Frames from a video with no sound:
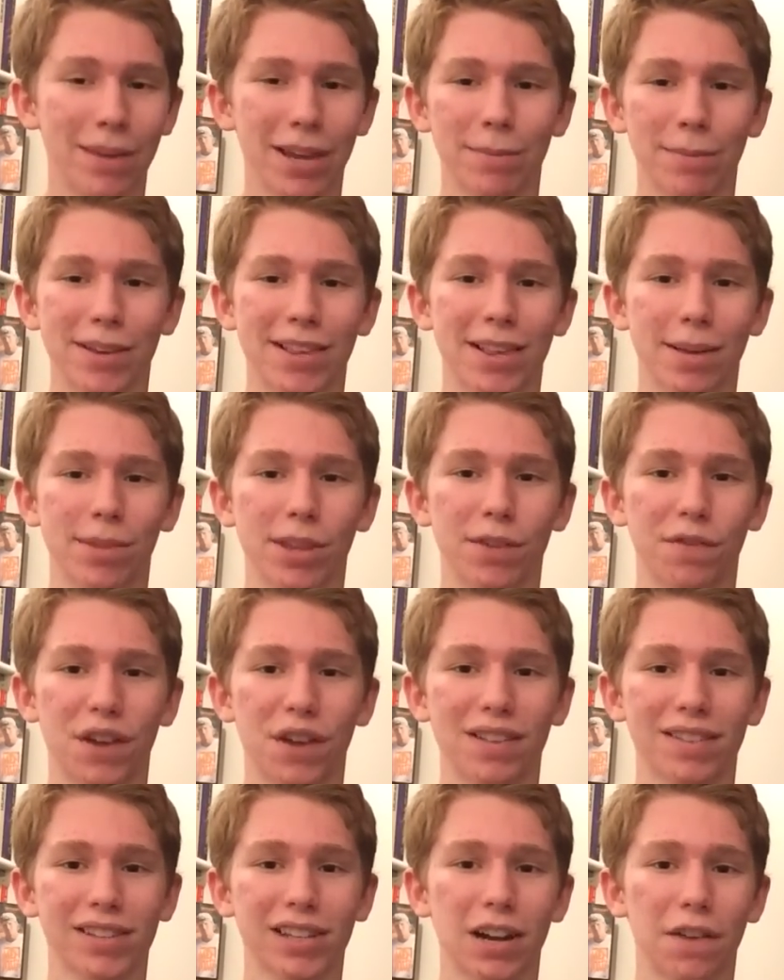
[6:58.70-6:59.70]
Maybe some of their
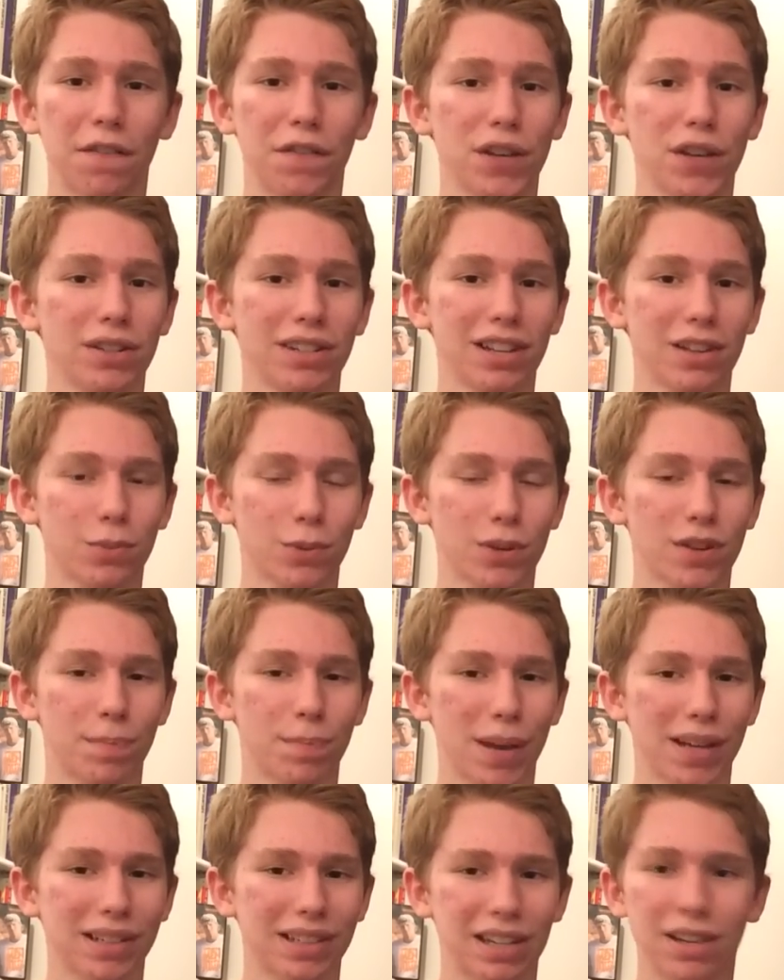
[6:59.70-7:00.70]
fans are going to feel
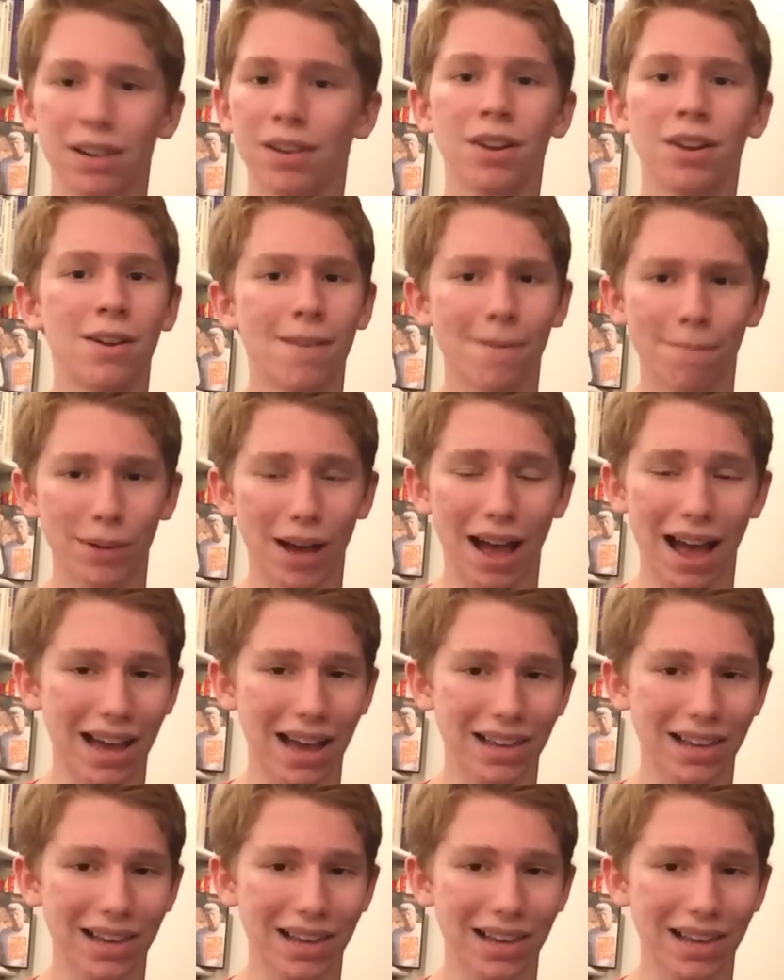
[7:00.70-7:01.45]
disrespected, but